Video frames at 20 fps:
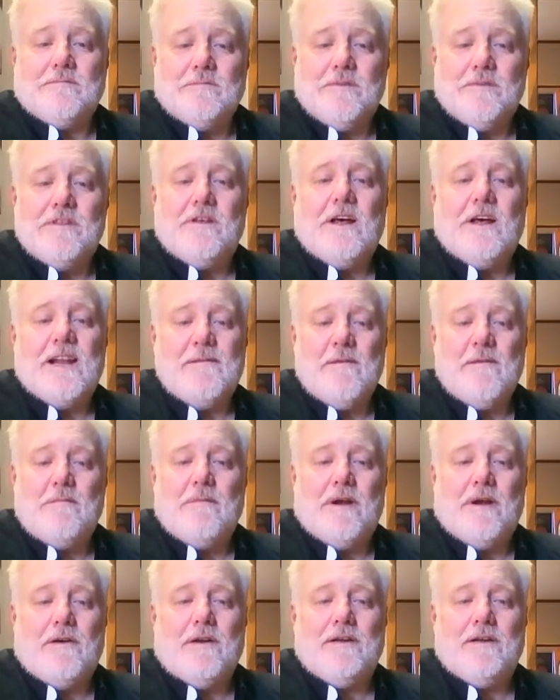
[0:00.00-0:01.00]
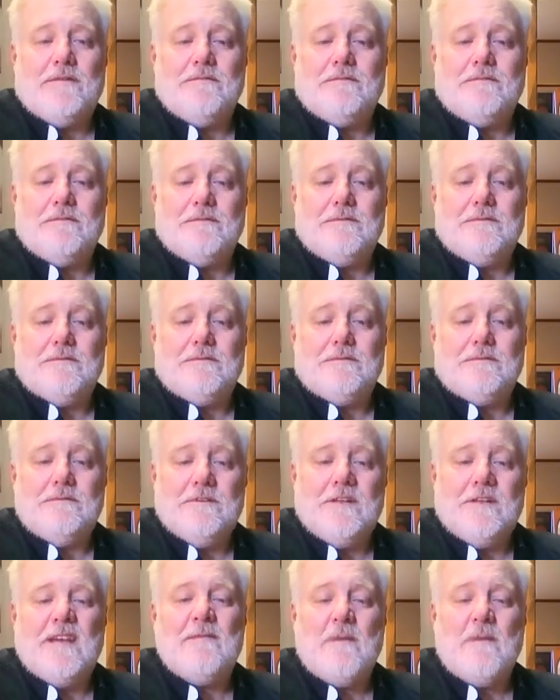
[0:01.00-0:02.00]
We thought about Mary.
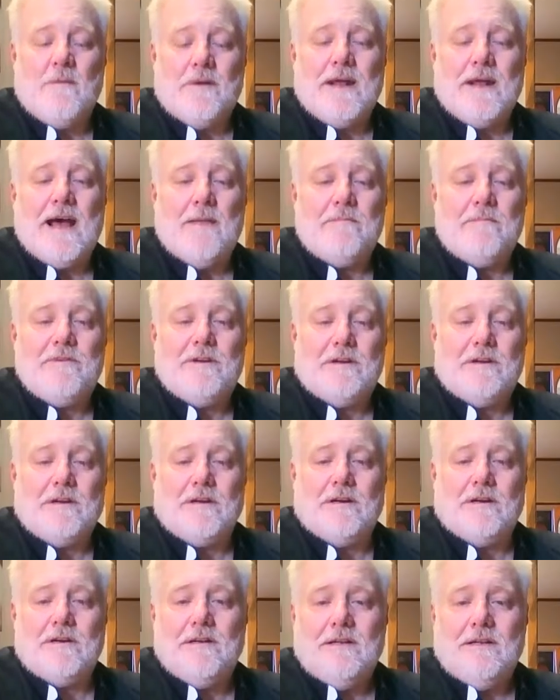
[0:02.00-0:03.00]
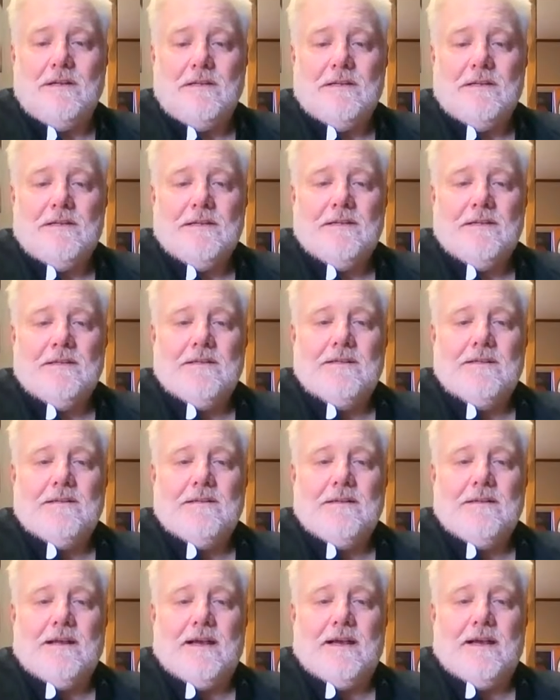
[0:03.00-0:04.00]
We thought about what happened to her.
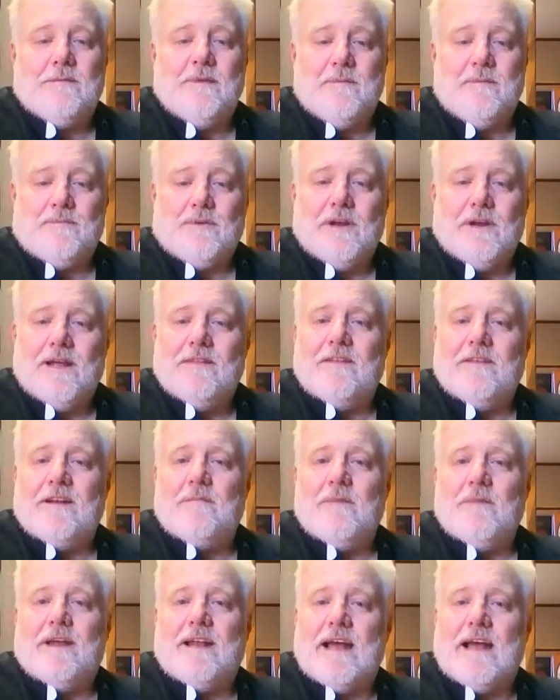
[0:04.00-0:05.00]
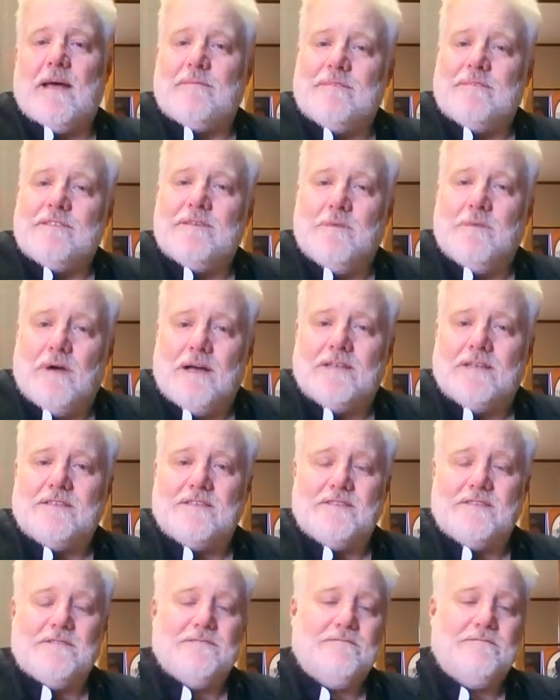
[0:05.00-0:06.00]
And we prayed that it might happen to
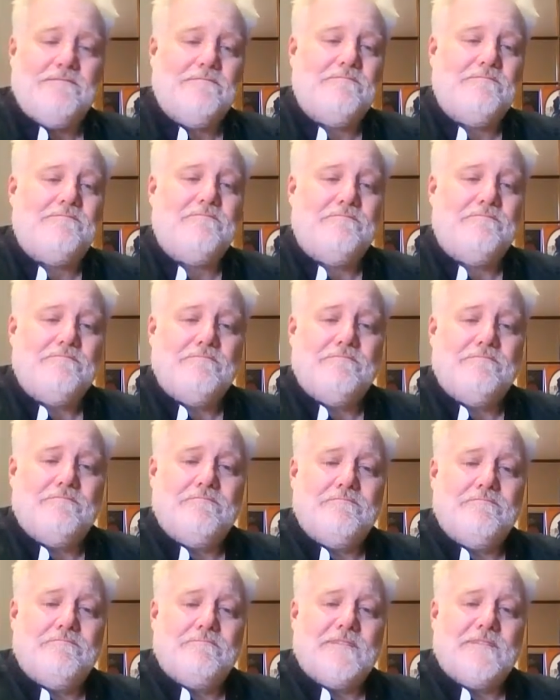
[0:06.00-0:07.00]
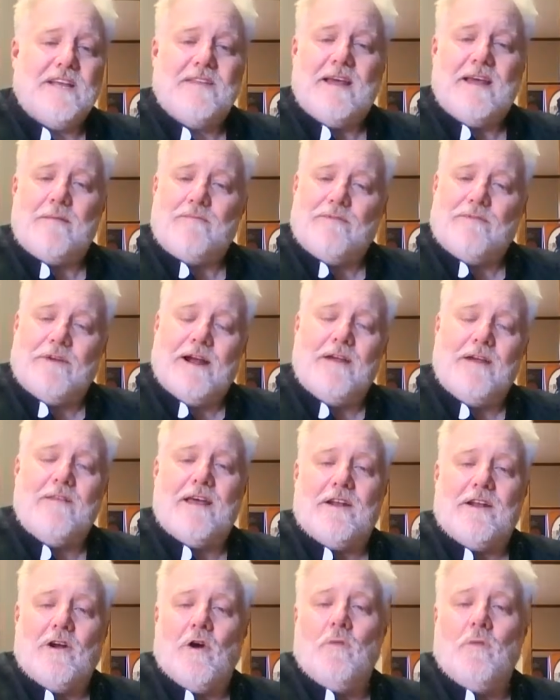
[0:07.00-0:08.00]
us. And that prayer,
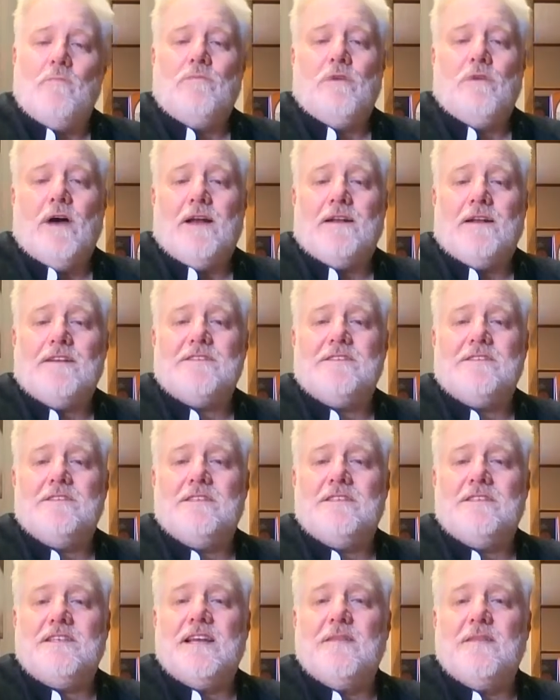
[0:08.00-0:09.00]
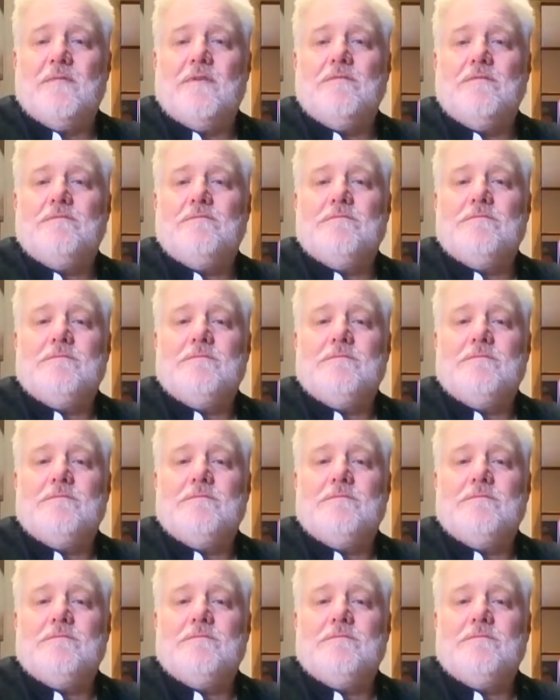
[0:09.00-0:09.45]
that hope brought us to the table.